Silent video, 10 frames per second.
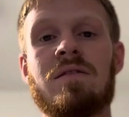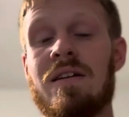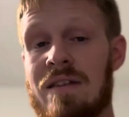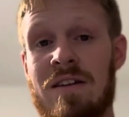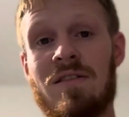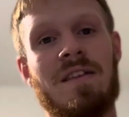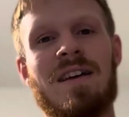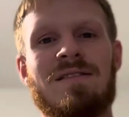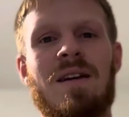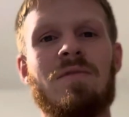That's actually the
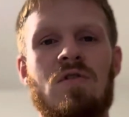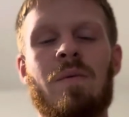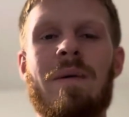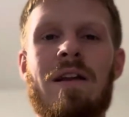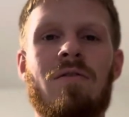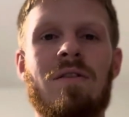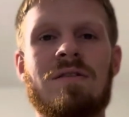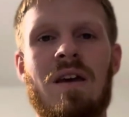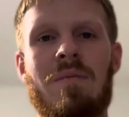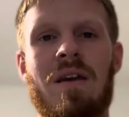last time the Super Battle
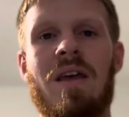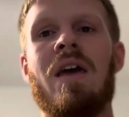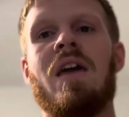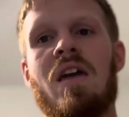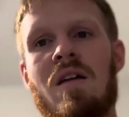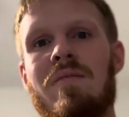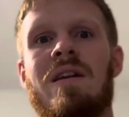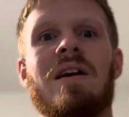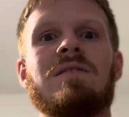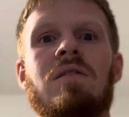Droids came in. It'd be
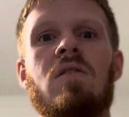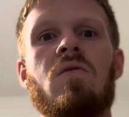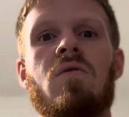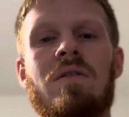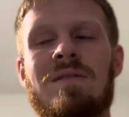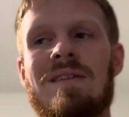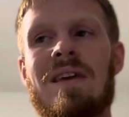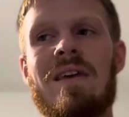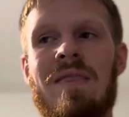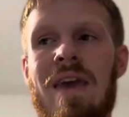nice to
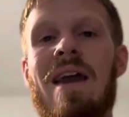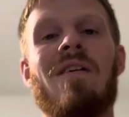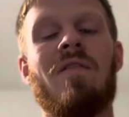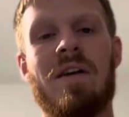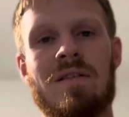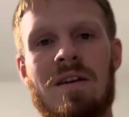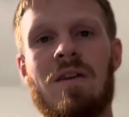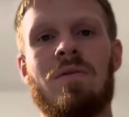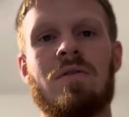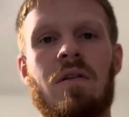see the Hailfire tank
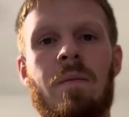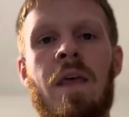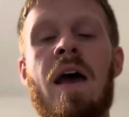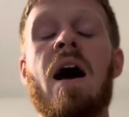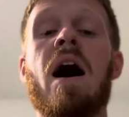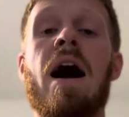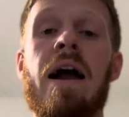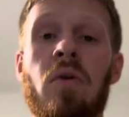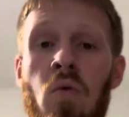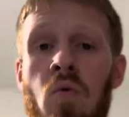return.
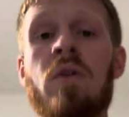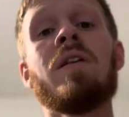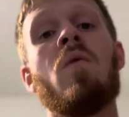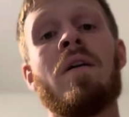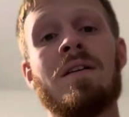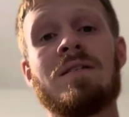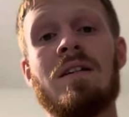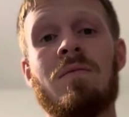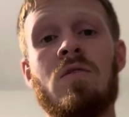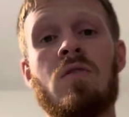I really want to see
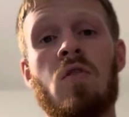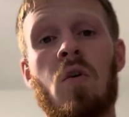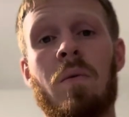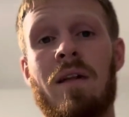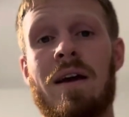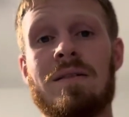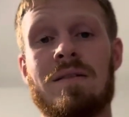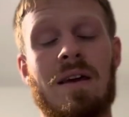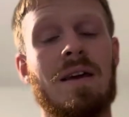them do the Corporate Alliance tank.